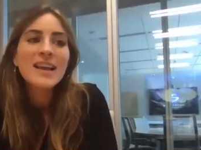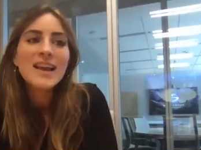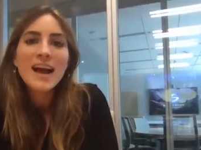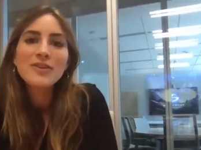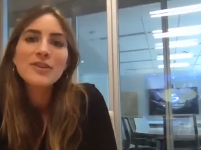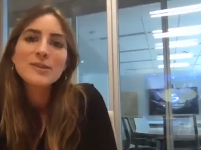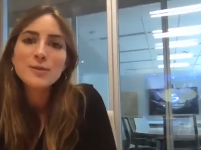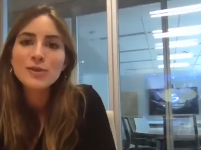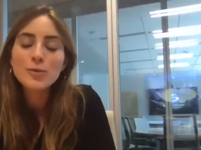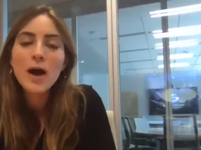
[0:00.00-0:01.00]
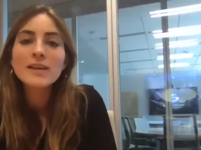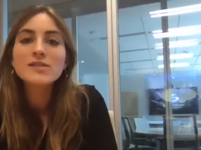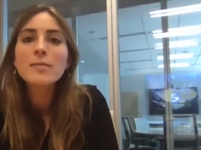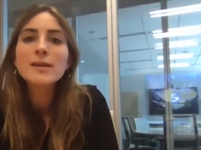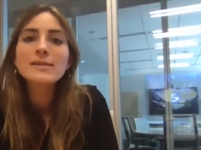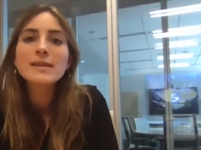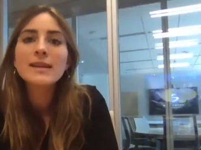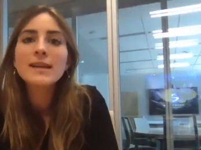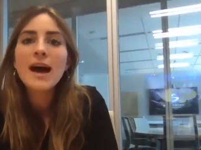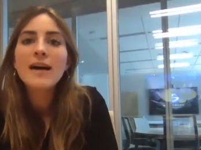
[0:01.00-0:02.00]
And you guys will learn why. So
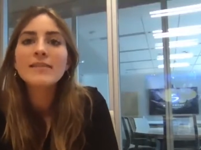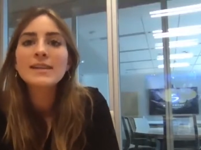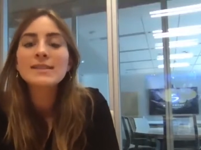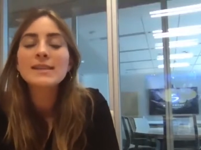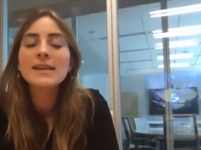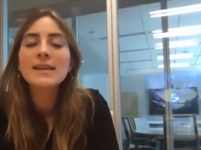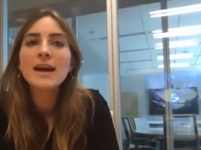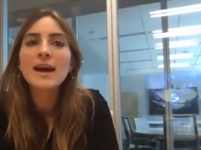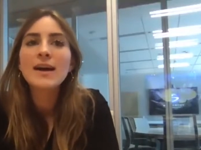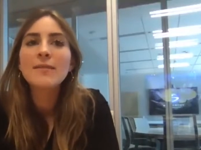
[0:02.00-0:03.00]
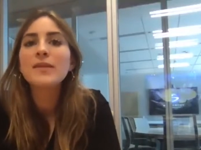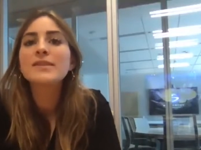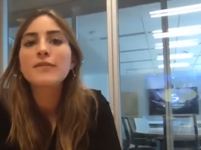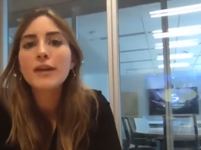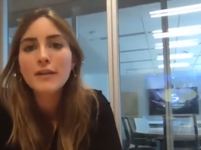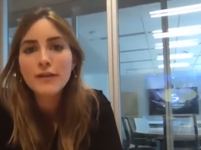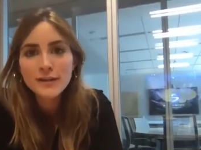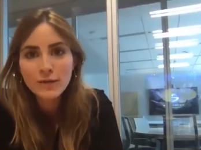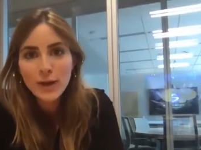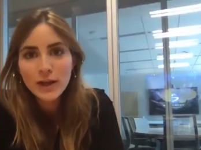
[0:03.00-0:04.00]
basically, obviously, it's a very
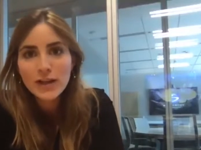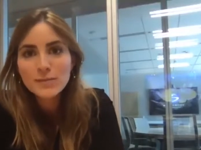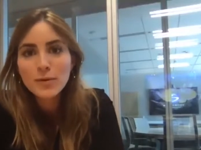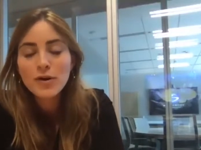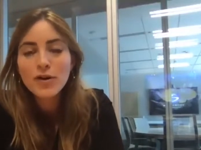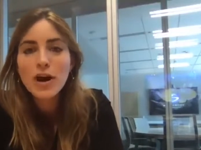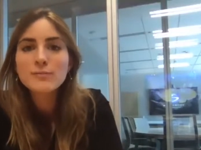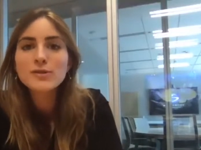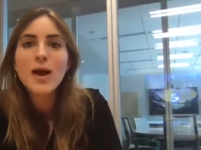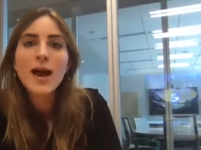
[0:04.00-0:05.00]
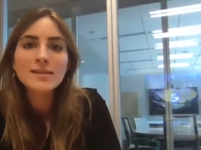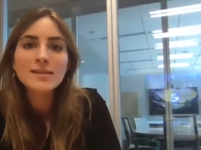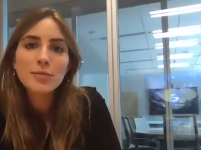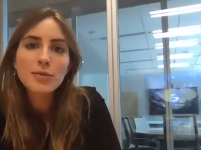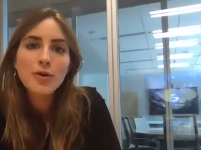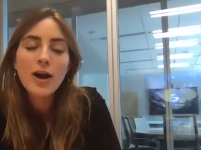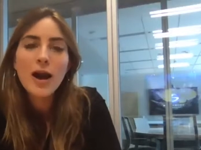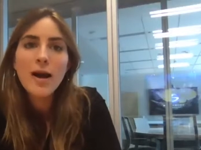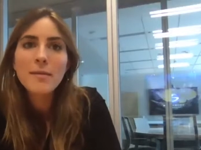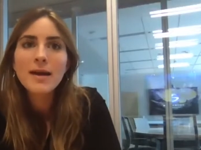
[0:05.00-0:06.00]
effective weight loss program. So as the
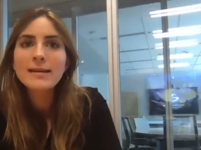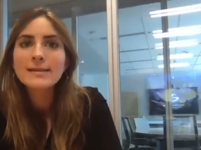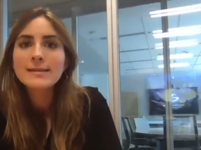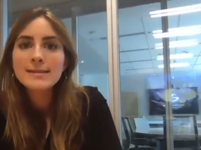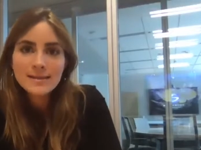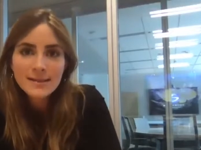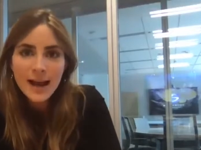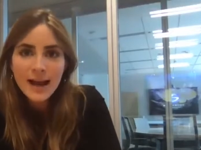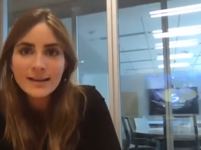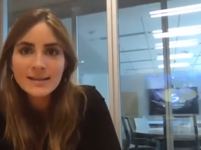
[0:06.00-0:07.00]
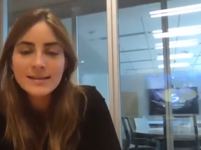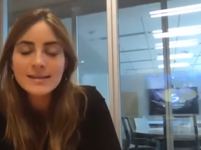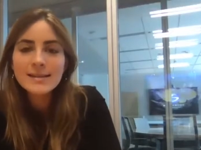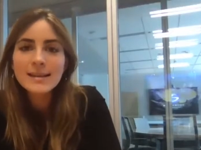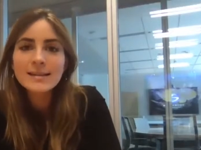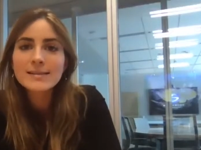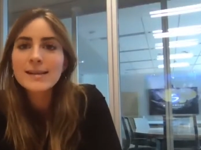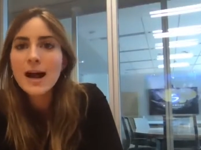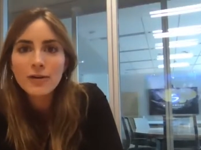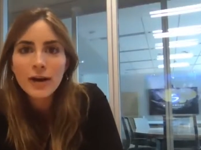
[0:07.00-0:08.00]
program stands, it's
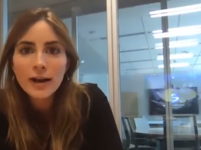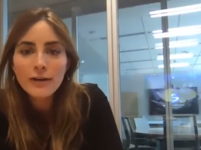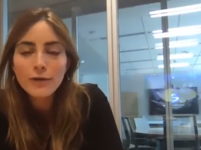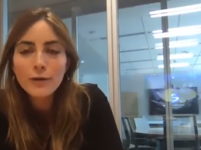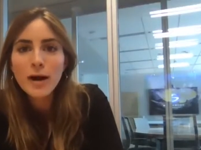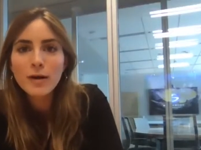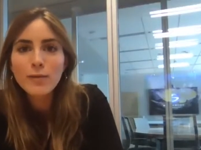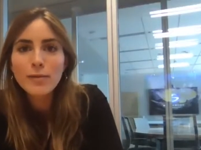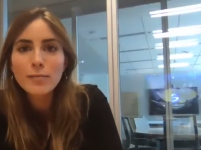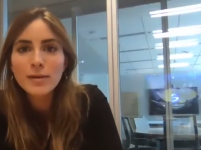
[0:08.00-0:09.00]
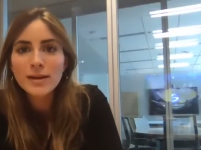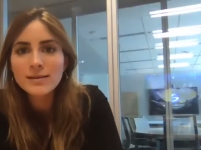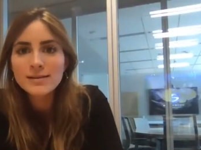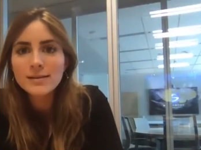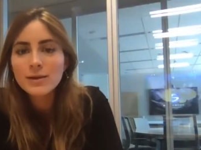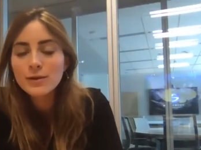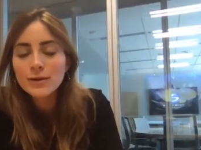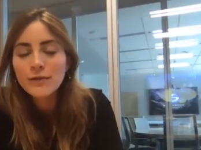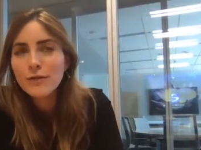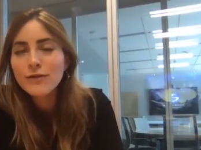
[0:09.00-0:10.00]
not great for pregnant women, because
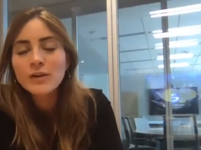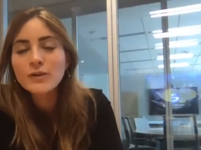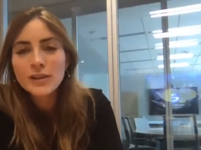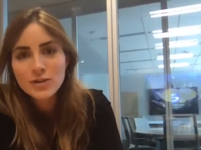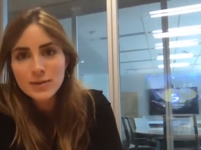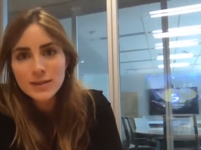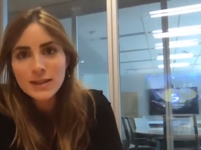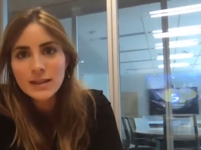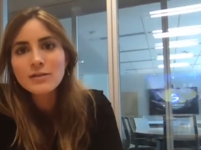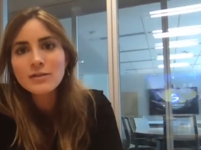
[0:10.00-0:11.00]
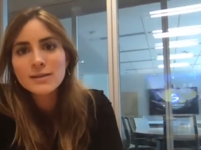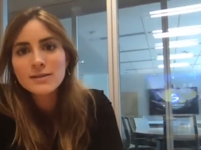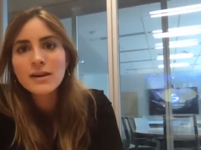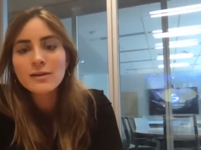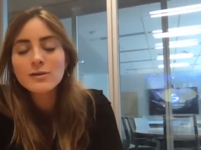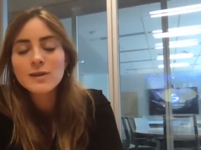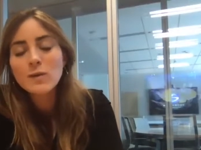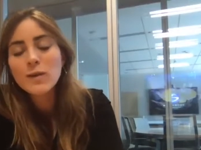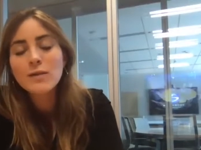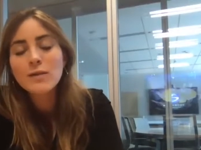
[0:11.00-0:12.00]
if you followed it to a T, you would start losing
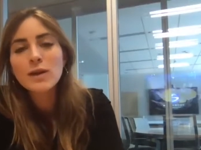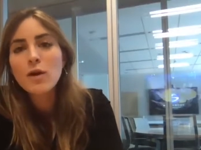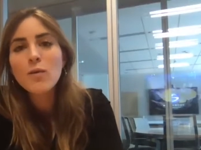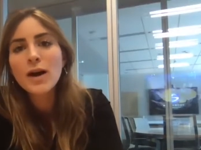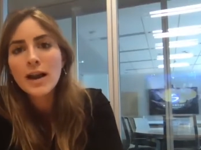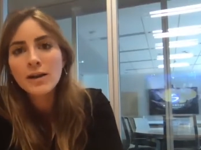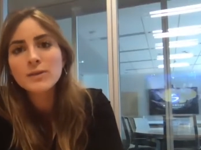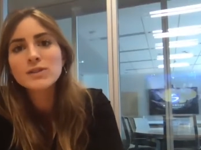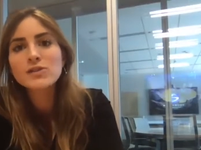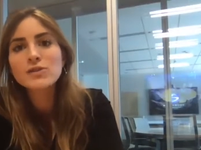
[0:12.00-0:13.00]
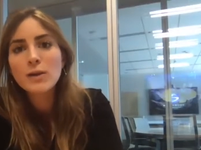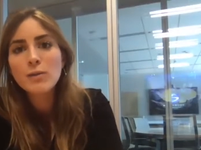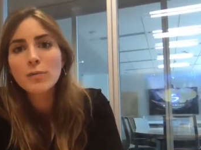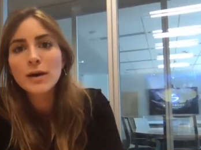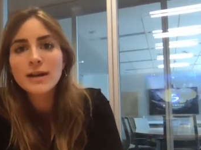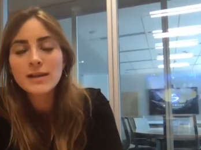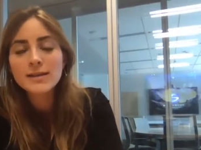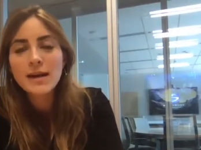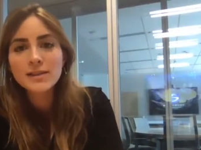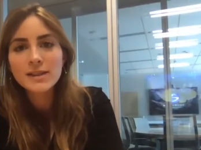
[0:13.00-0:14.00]
weight, and we don't want anyone to do that while pregnant. It's
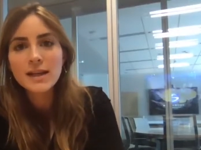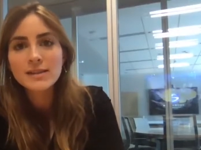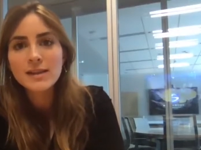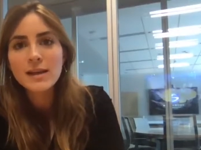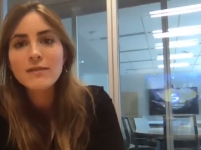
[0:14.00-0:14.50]
obviously not safe.